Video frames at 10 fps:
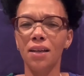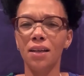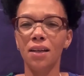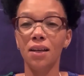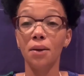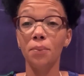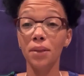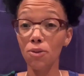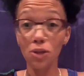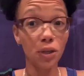They want you to
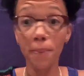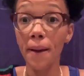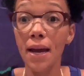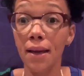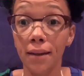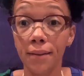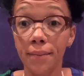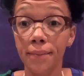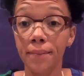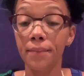pay.
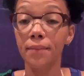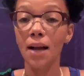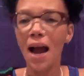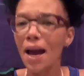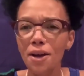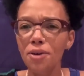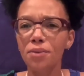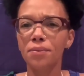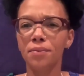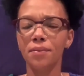I don't. It's
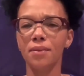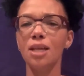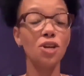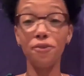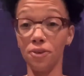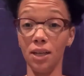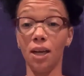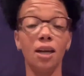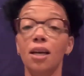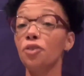all free. It's free.
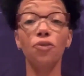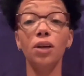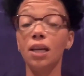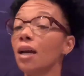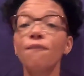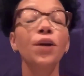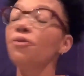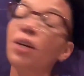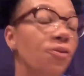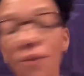Free with
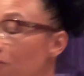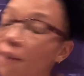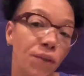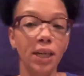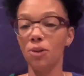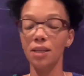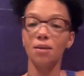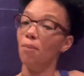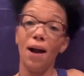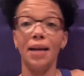my dad, me,
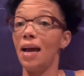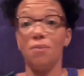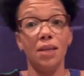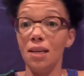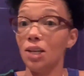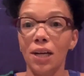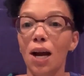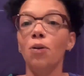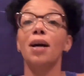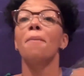and Credit Karma. My
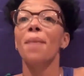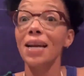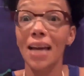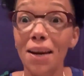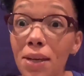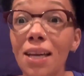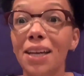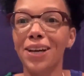dad, me, and Credit Karma.